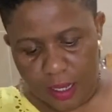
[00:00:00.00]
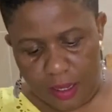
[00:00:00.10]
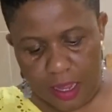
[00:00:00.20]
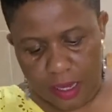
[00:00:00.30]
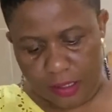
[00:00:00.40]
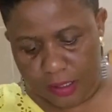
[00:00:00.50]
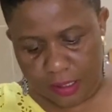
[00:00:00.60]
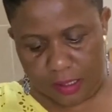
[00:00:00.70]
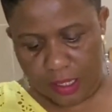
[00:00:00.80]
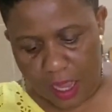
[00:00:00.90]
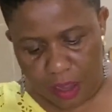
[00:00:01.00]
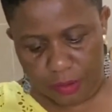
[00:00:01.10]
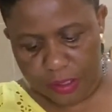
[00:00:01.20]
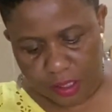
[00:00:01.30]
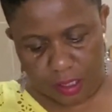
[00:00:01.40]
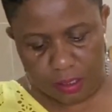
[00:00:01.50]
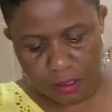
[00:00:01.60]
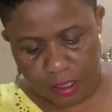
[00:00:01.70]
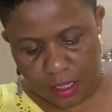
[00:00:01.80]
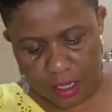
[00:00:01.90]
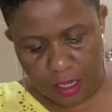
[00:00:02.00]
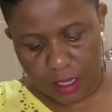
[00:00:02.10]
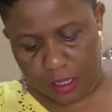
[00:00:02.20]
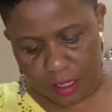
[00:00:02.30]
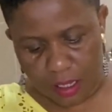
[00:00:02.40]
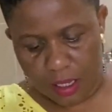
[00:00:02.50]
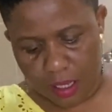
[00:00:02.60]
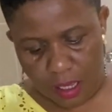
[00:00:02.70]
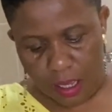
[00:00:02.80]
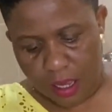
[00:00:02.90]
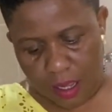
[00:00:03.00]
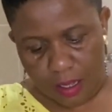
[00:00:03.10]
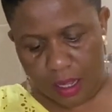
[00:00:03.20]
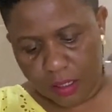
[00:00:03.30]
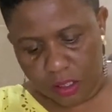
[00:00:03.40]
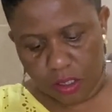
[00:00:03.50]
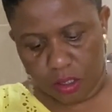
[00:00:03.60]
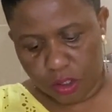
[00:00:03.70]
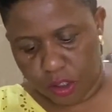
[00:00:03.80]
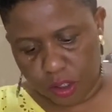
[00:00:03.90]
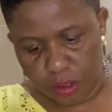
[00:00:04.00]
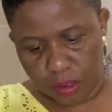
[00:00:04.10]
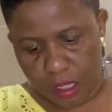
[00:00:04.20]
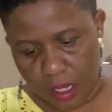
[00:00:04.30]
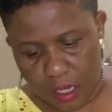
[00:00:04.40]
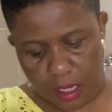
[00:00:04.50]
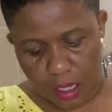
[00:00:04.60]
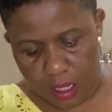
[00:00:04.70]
That is how it's looking. That is your sugar